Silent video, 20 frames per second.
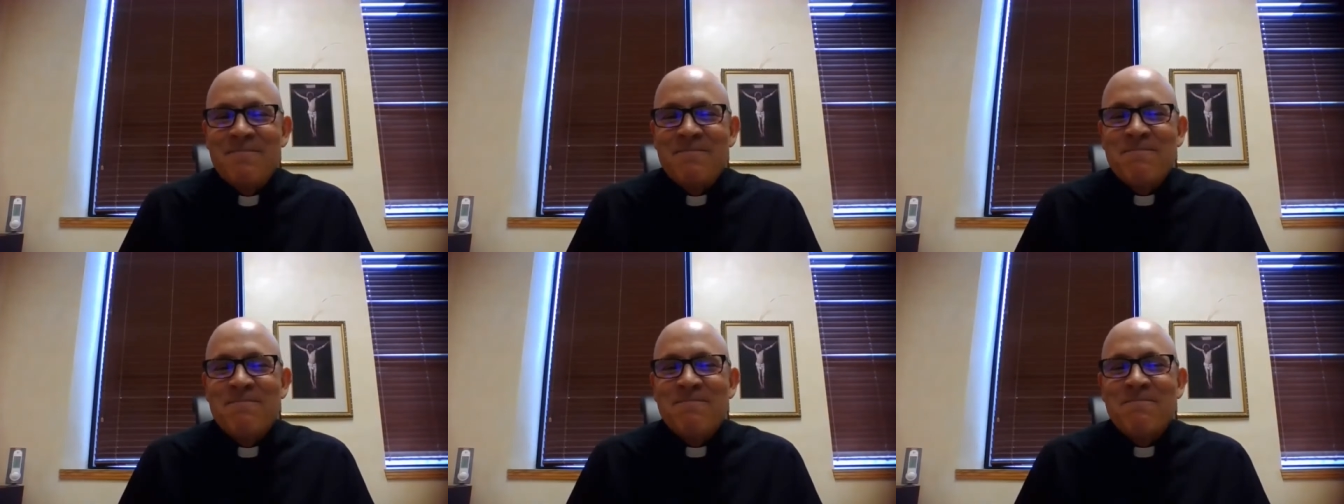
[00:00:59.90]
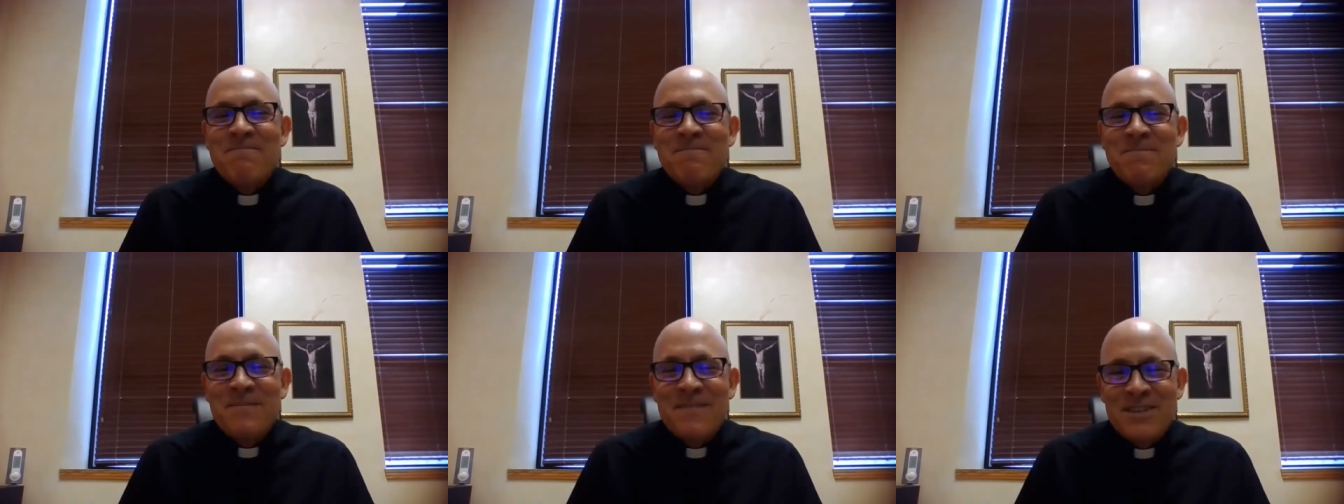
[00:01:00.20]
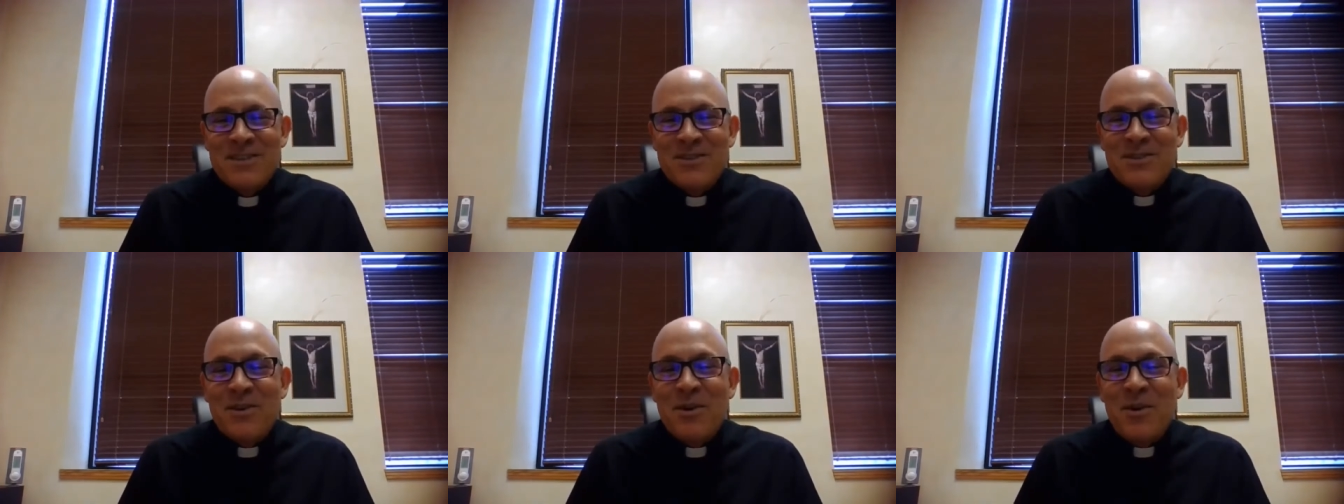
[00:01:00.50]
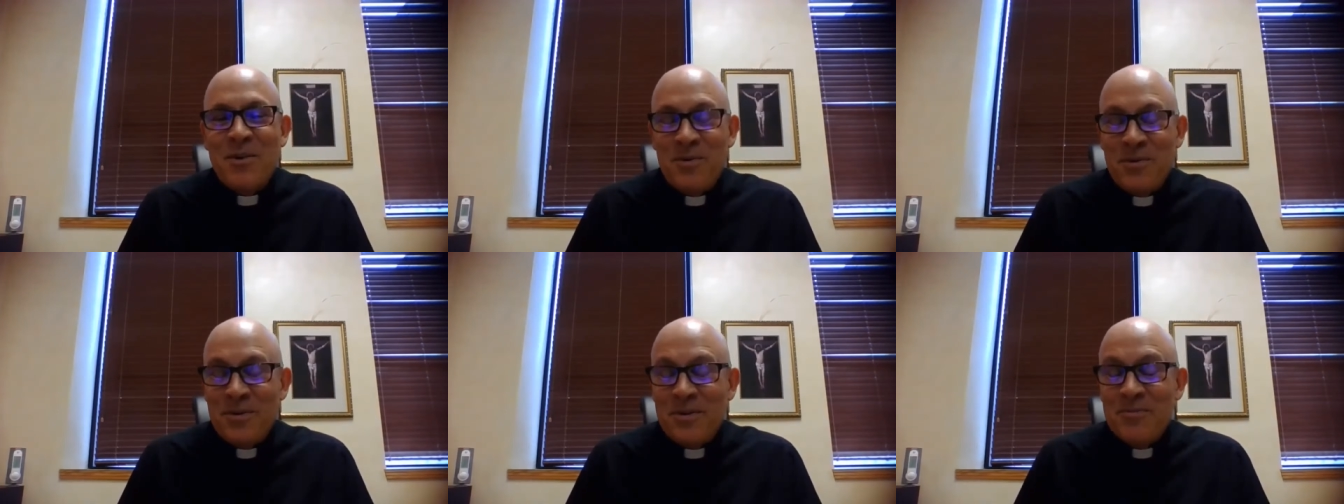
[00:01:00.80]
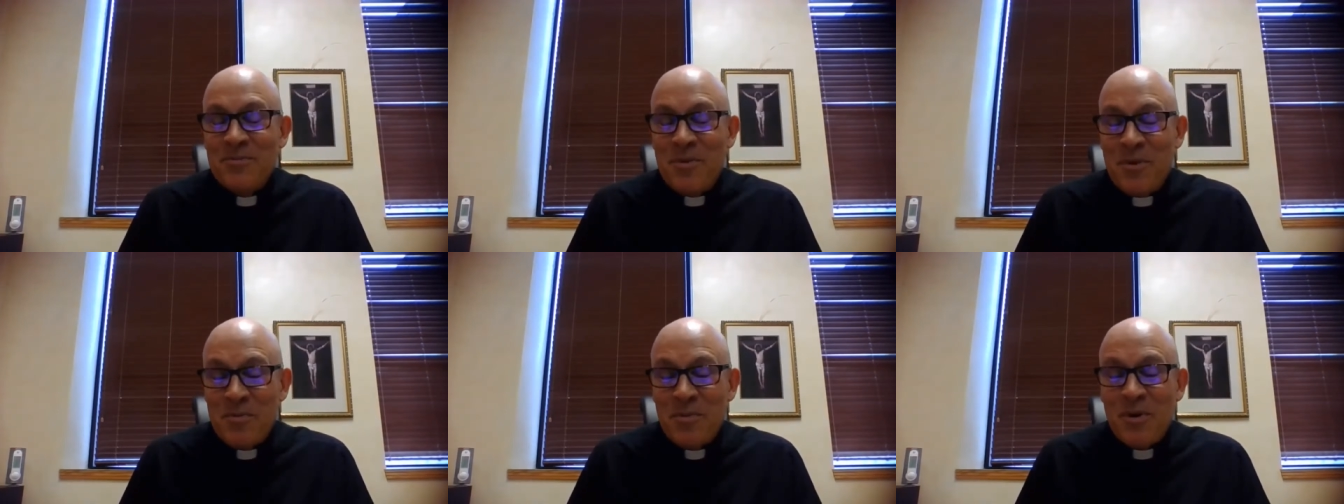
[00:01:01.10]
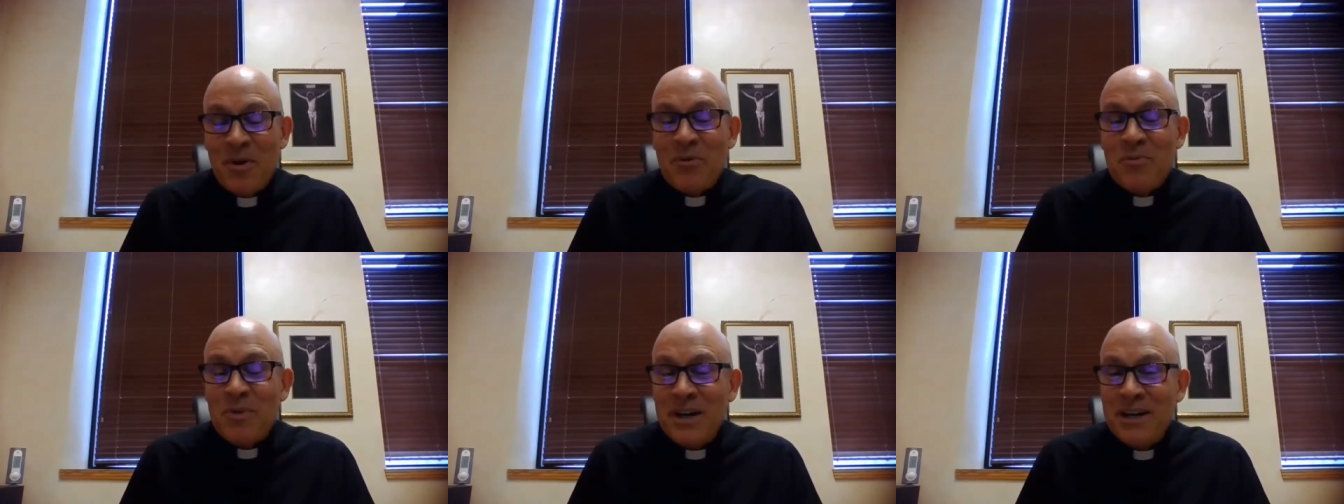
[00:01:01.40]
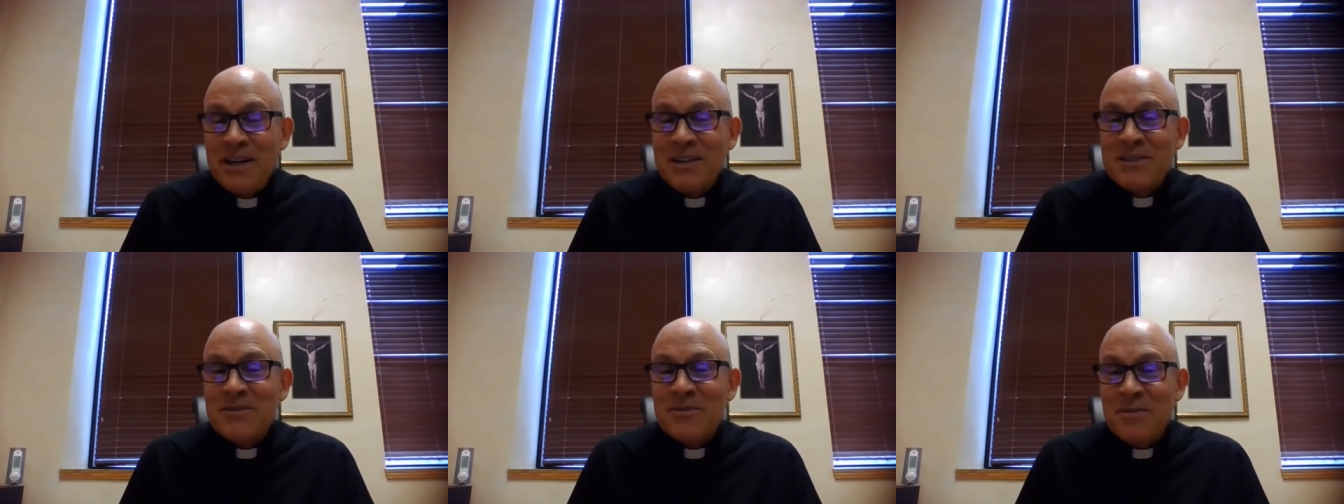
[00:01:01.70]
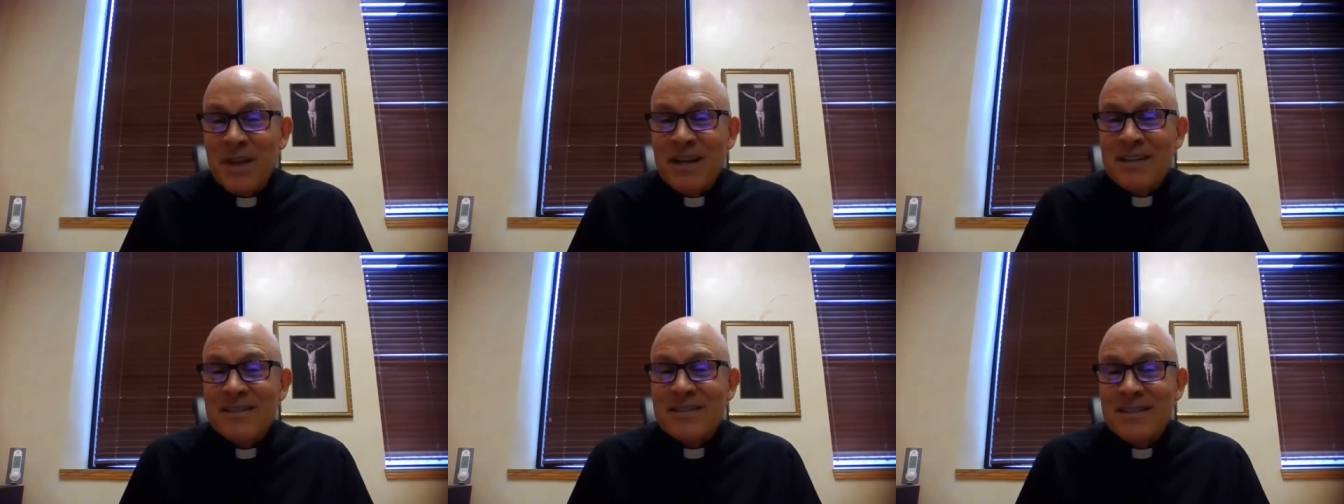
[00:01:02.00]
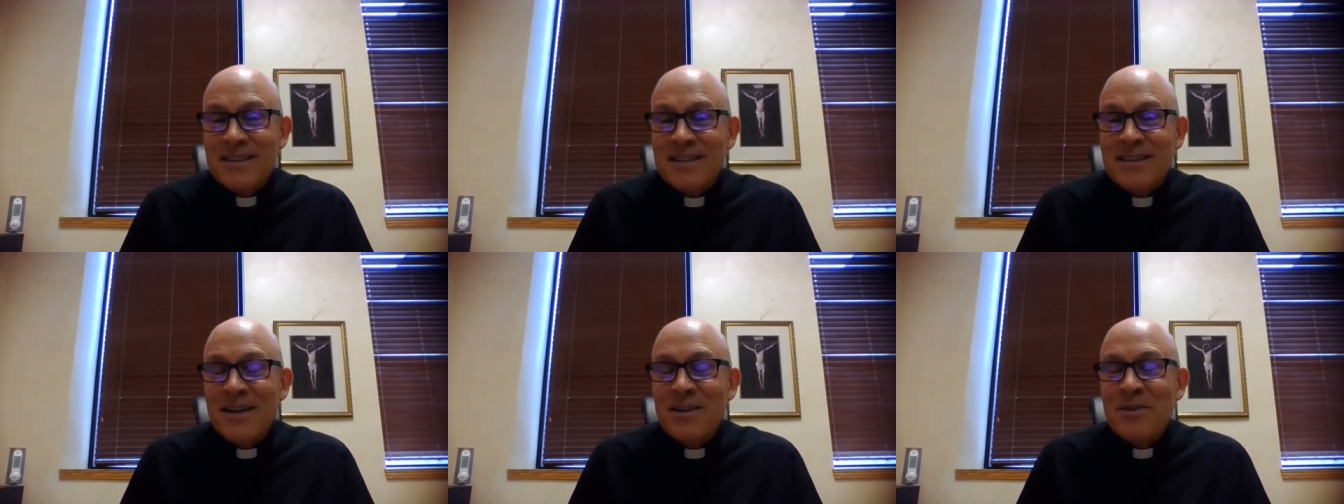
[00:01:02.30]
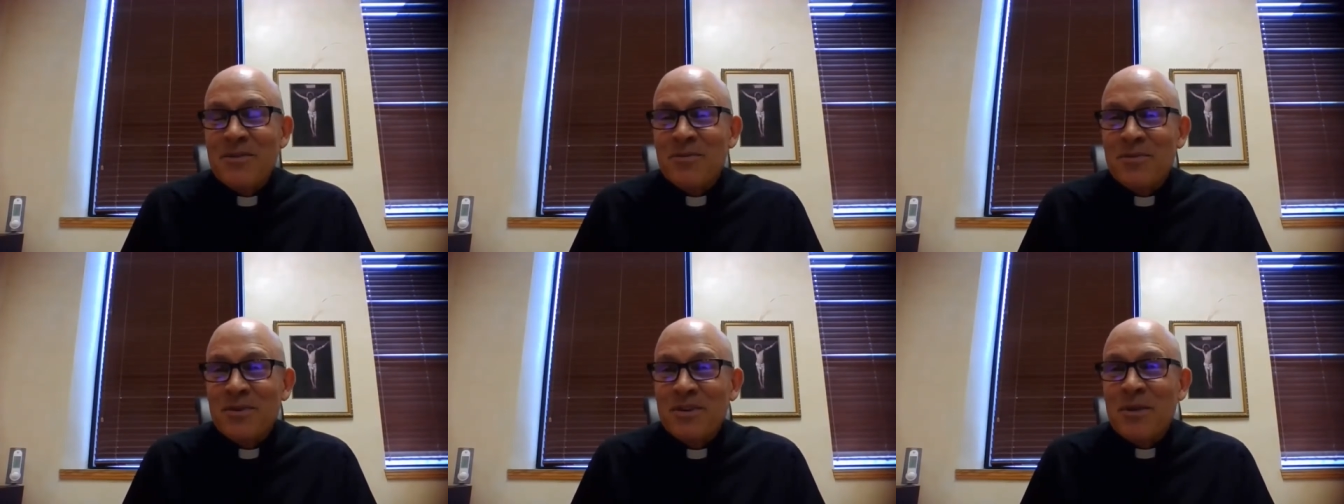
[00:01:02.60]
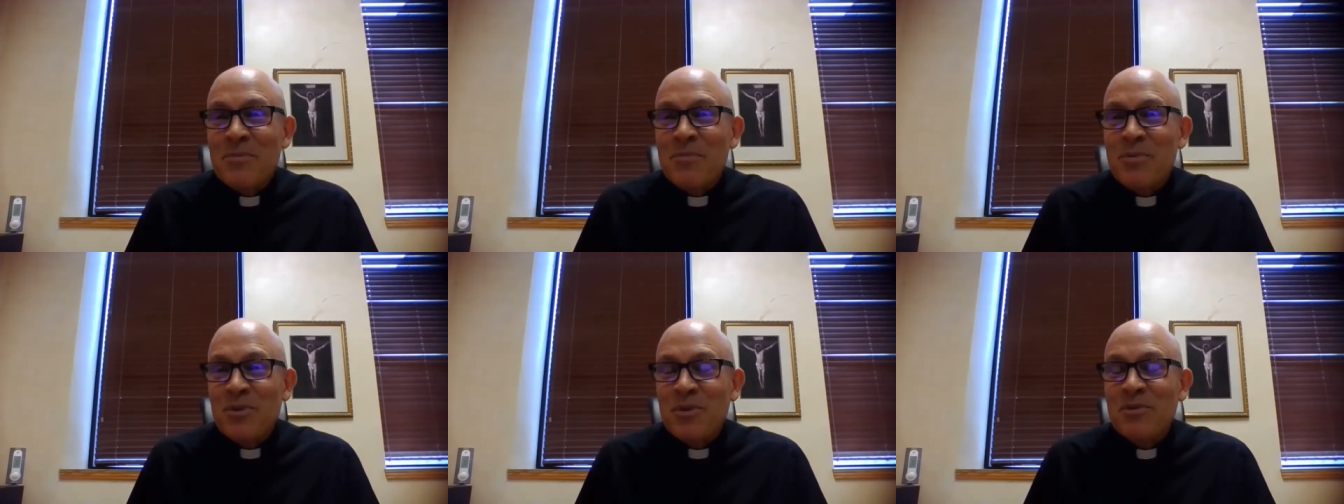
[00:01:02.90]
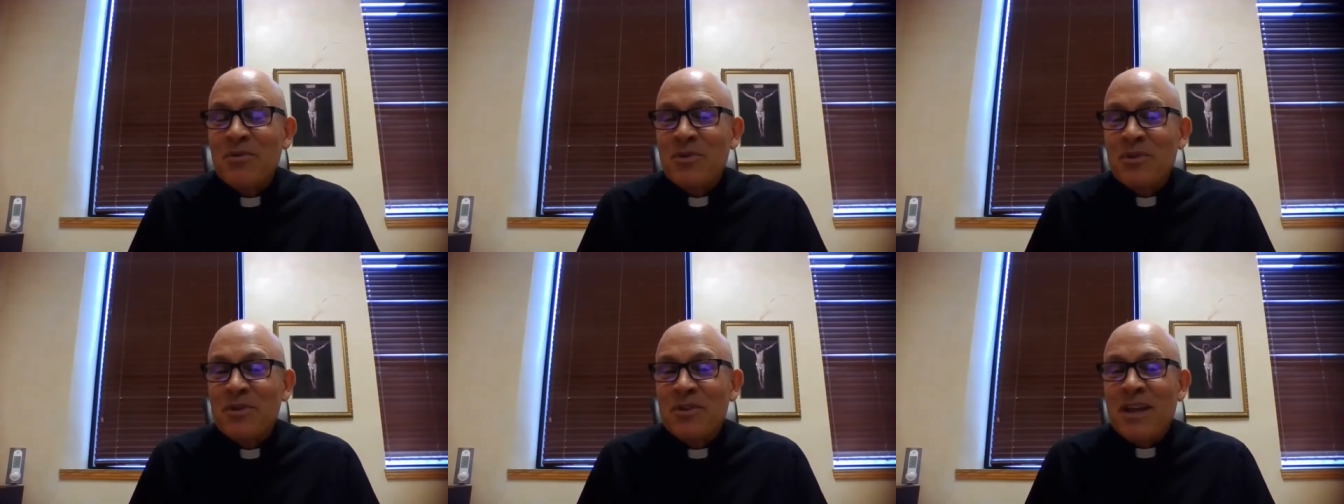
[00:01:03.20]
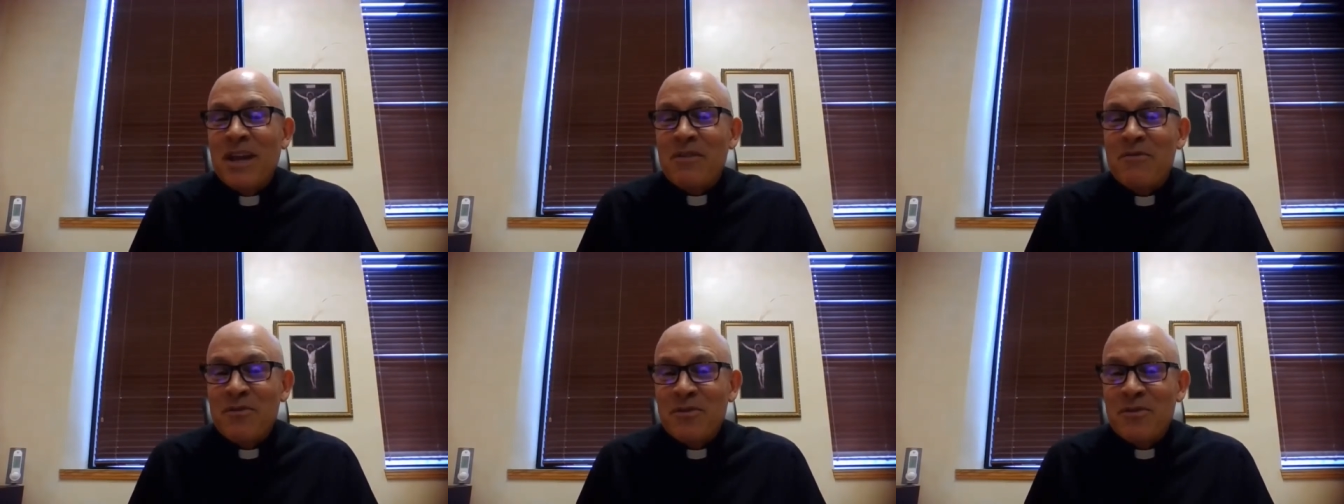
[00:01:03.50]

blessed. So remember our readings from last Sunday? Weren't they beautiful? And that